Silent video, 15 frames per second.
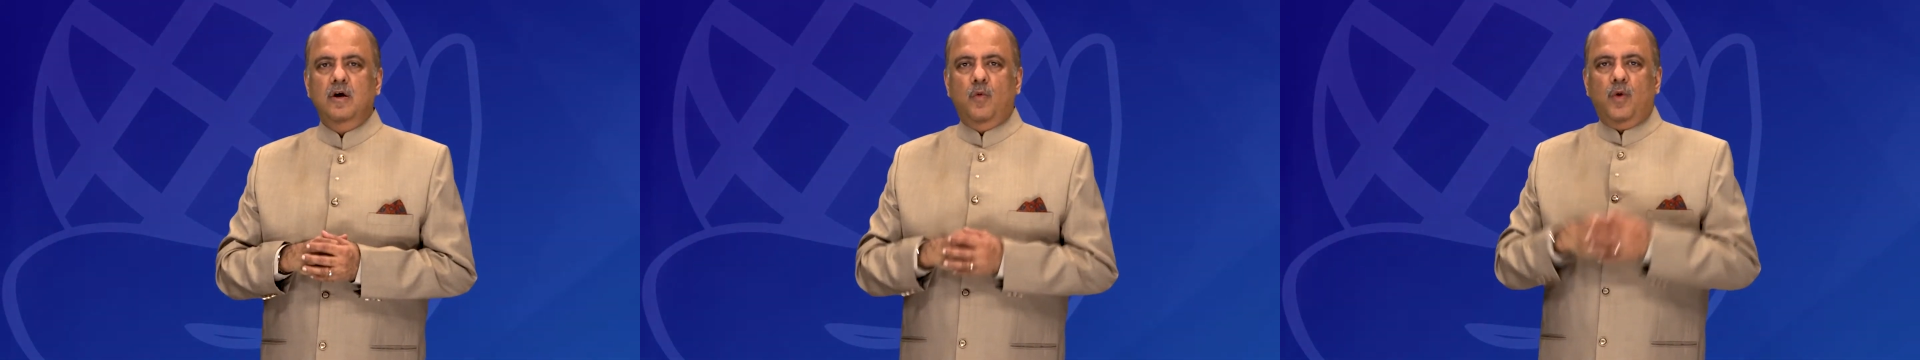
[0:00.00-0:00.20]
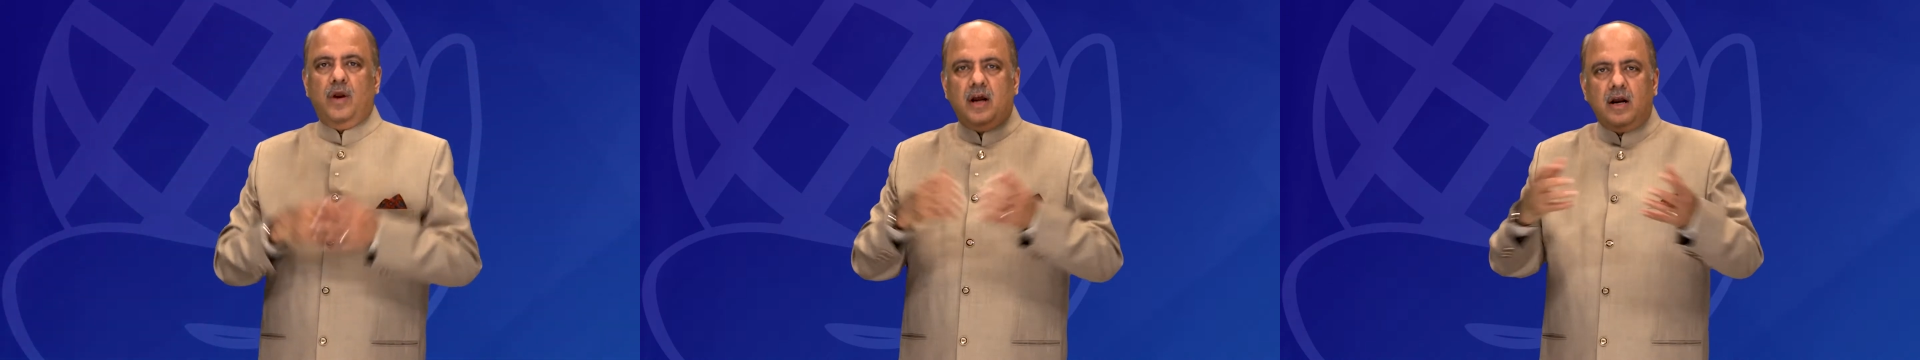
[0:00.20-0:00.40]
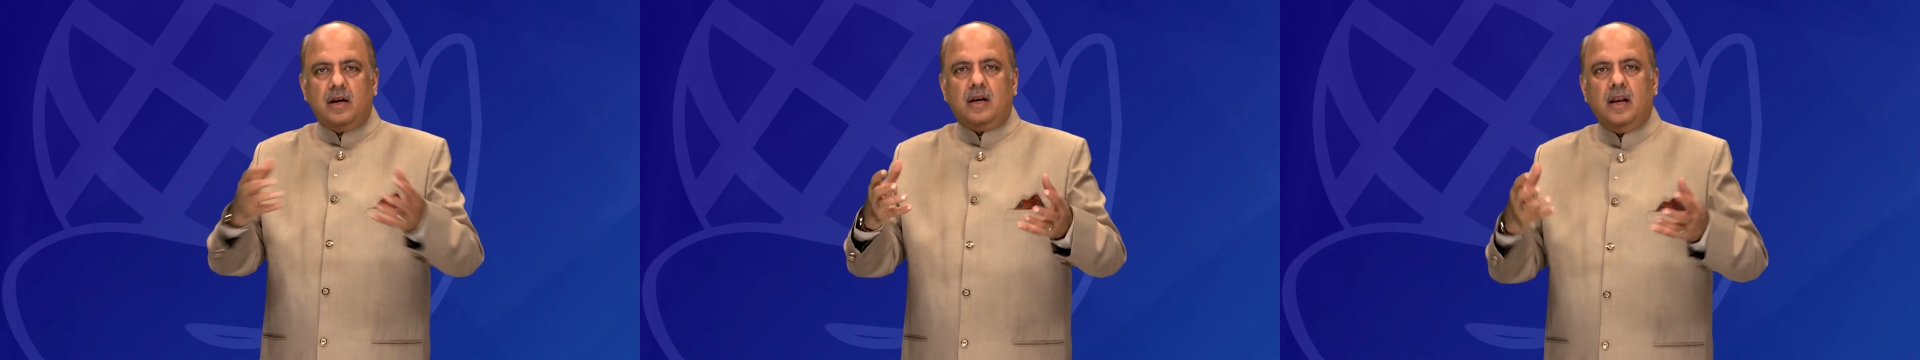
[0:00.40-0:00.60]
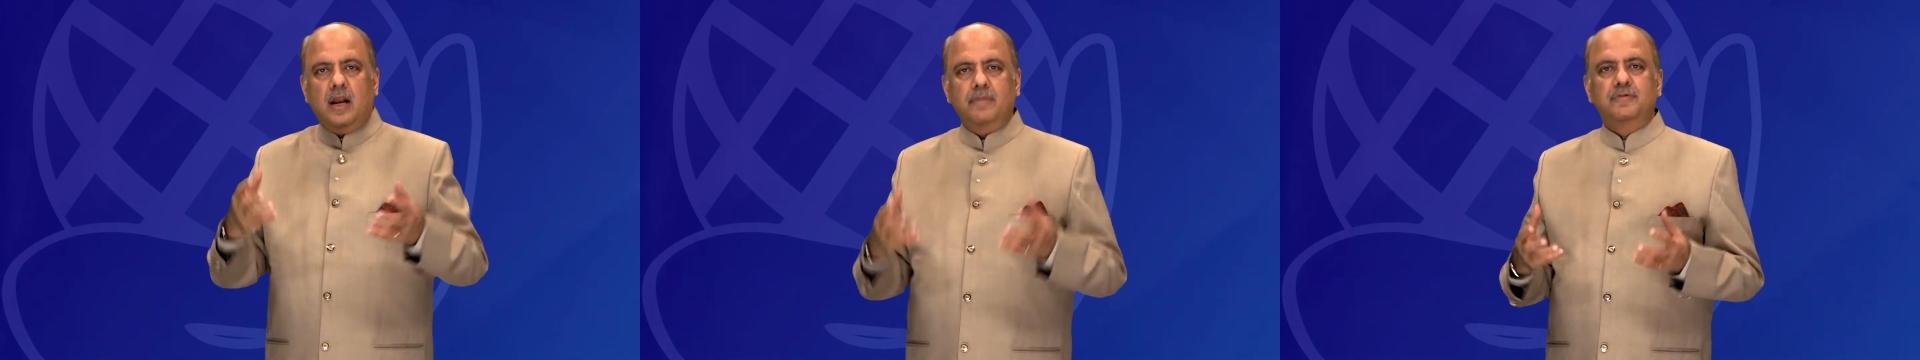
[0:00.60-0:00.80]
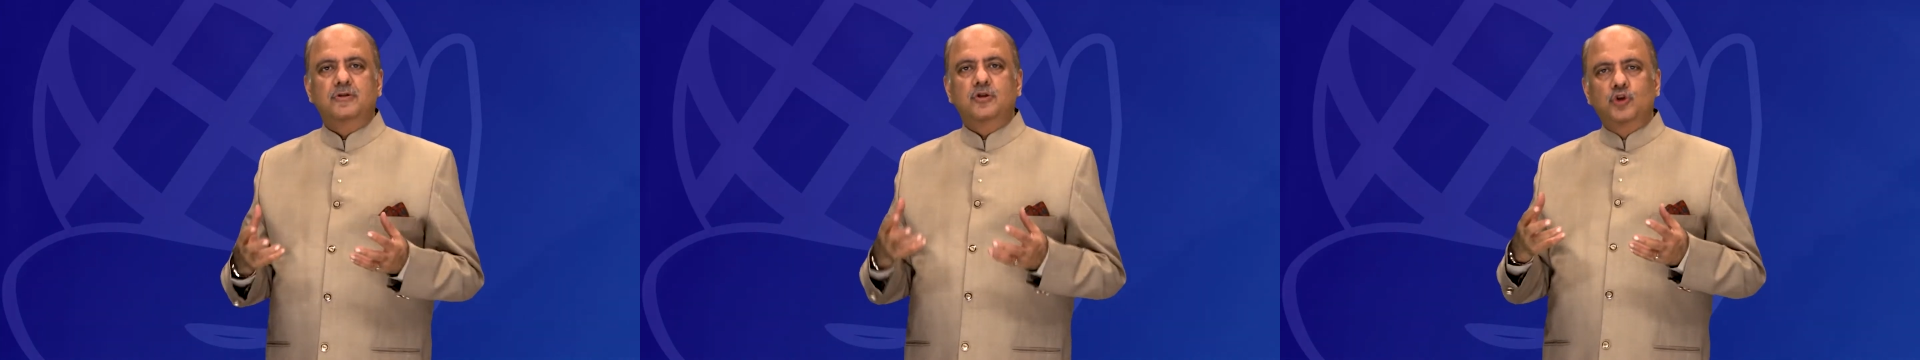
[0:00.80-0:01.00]
When our
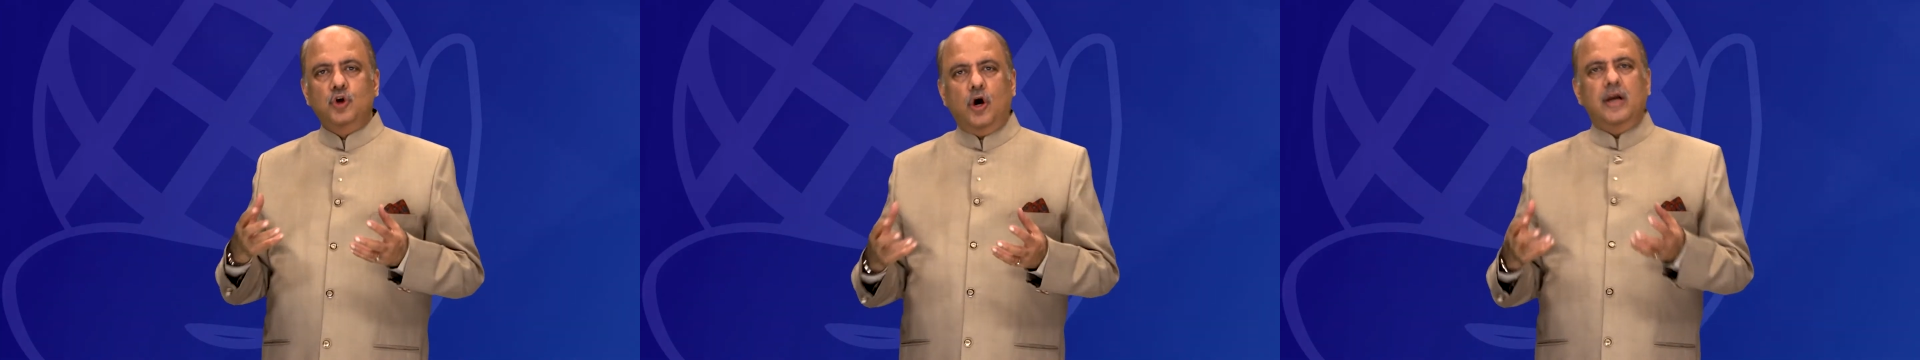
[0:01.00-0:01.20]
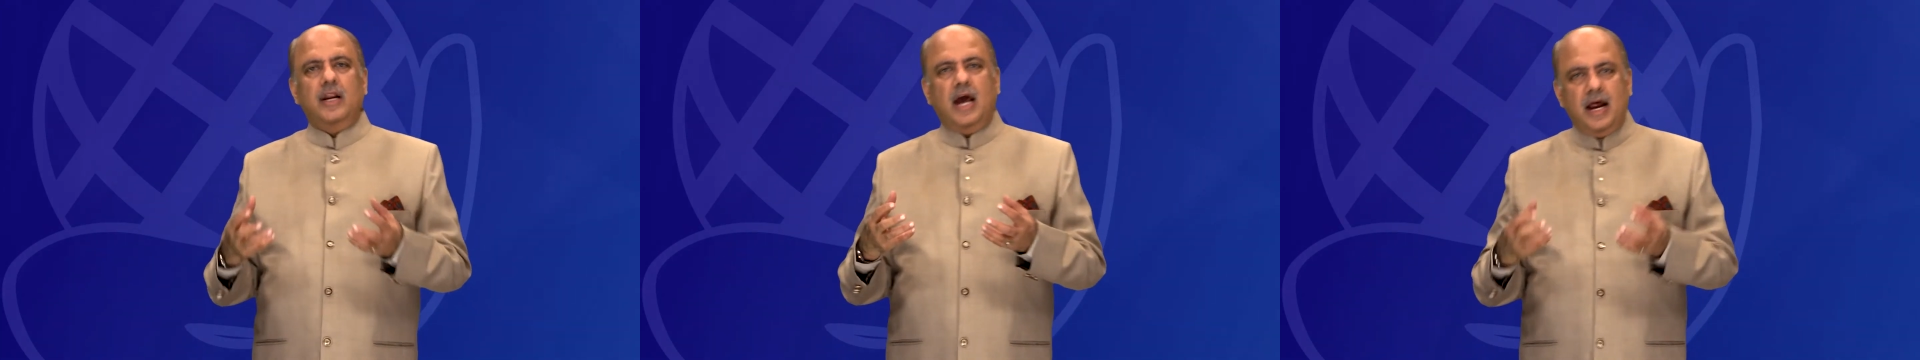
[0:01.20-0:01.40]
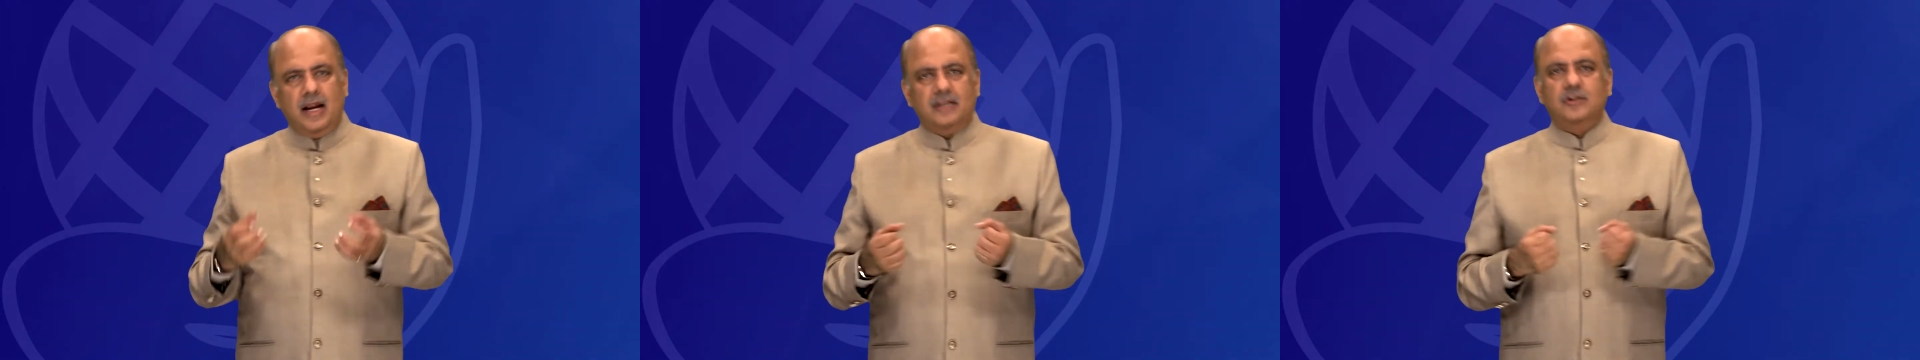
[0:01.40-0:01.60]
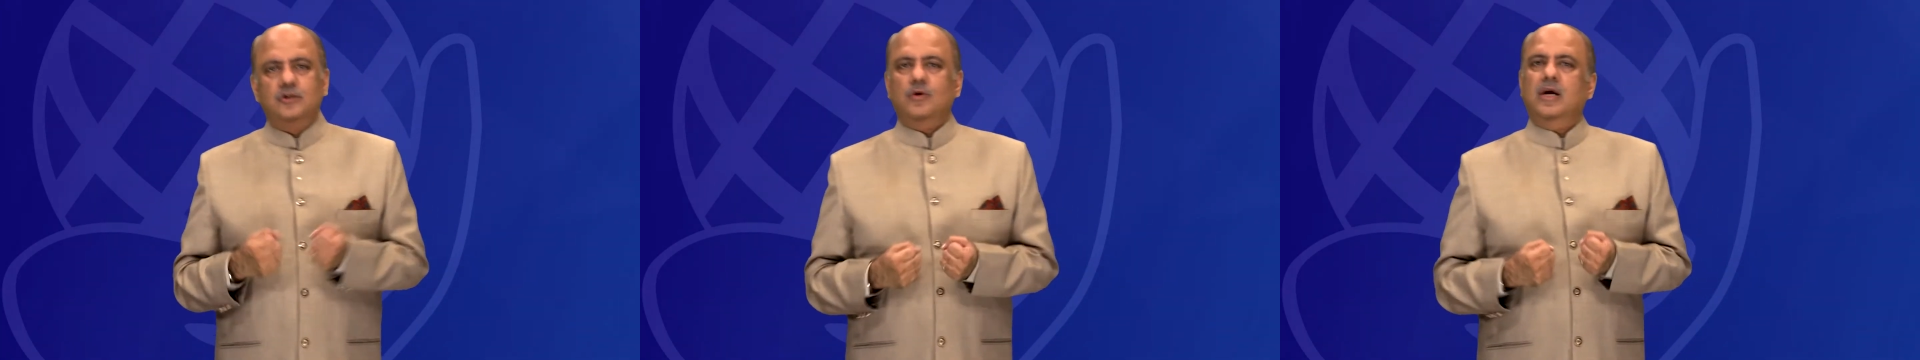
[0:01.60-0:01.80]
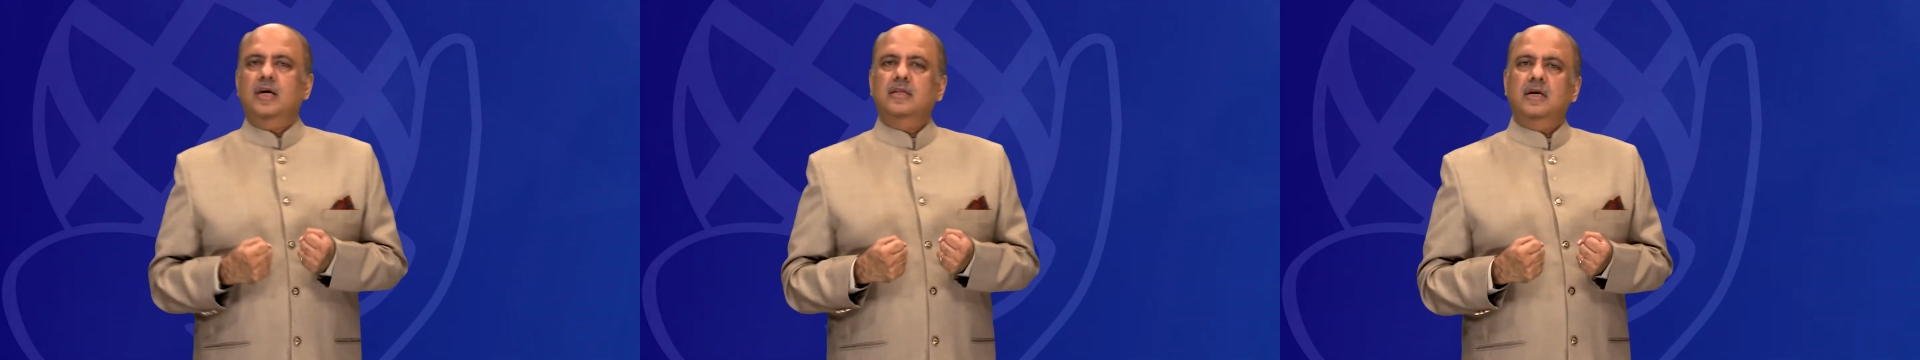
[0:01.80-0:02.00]
clubs join hands
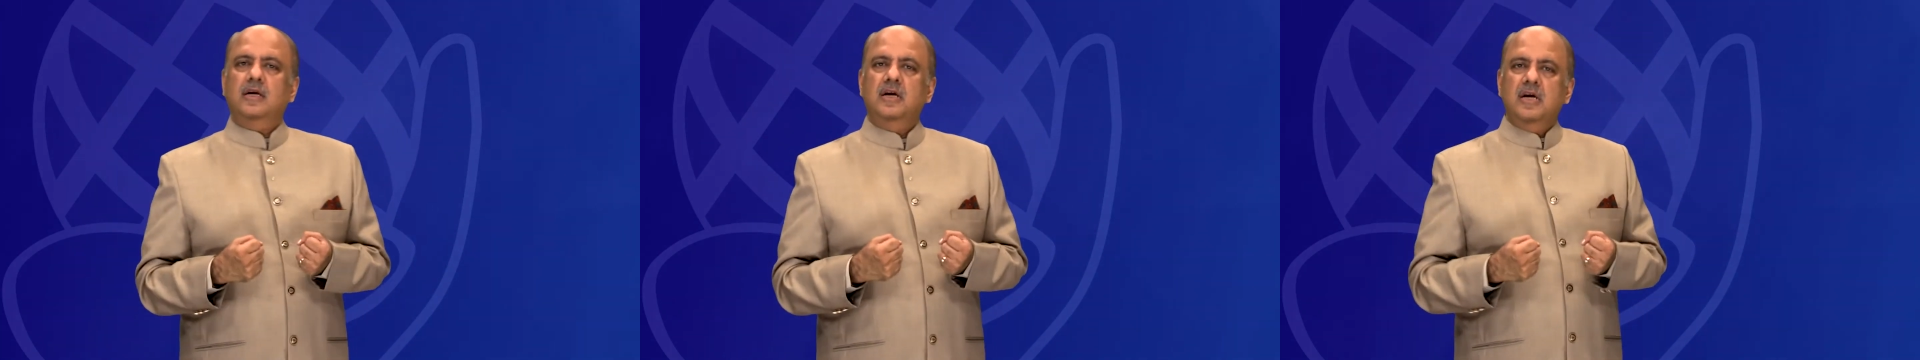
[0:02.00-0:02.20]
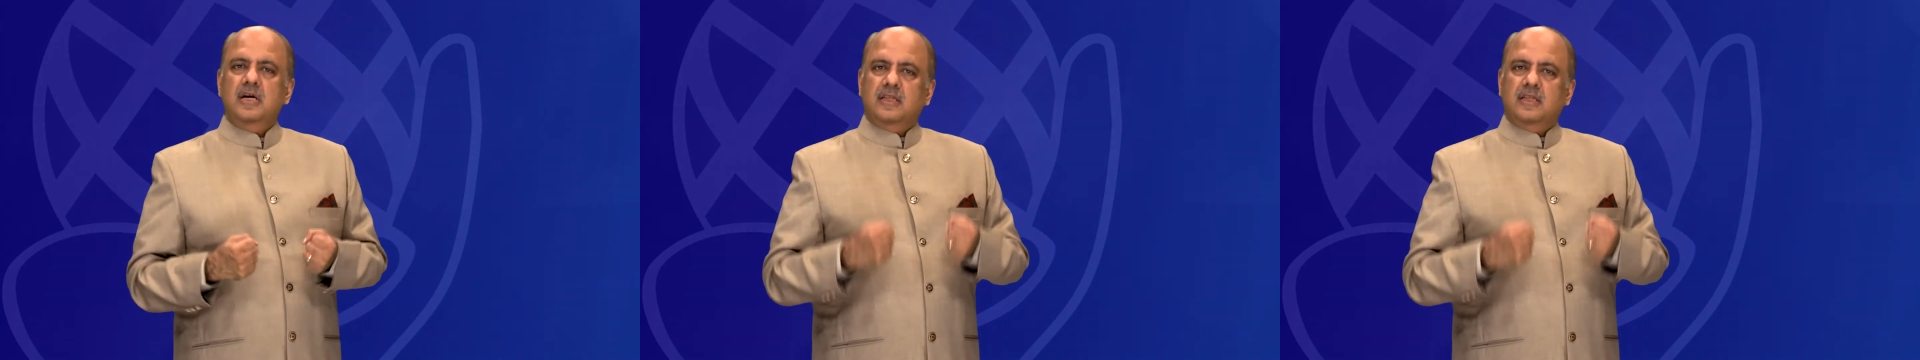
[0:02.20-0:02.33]
together,